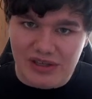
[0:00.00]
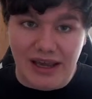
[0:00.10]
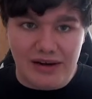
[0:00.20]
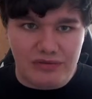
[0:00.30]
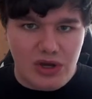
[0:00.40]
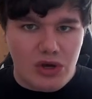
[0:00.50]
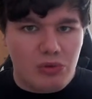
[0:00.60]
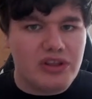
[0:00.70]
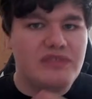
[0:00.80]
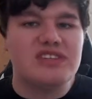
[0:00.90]
kind of
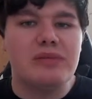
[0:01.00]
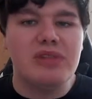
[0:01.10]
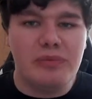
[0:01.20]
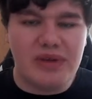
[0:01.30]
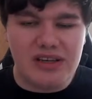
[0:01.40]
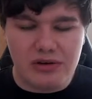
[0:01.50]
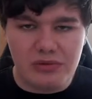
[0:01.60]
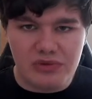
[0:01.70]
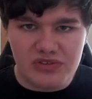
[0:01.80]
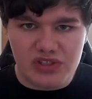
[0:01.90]
what they've similarly been
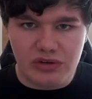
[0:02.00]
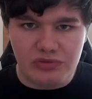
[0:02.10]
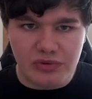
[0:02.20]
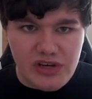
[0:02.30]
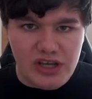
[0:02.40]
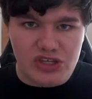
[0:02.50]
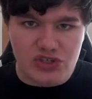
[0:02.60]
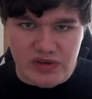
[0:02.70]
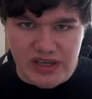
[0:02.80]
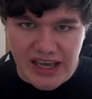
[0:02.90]
doing with stuff with Nerd
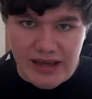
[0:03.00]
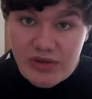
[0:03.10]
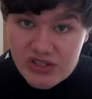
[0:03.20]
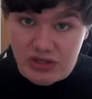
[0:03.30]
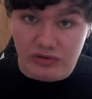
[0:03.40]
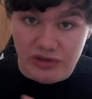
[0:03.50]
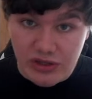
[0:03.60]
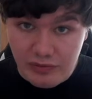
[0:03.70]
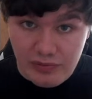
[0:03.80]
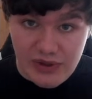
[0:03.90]
Street Gamers and other
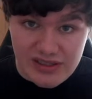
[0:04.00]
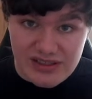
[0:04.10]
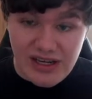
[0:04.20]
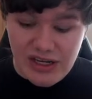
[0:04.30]
companies.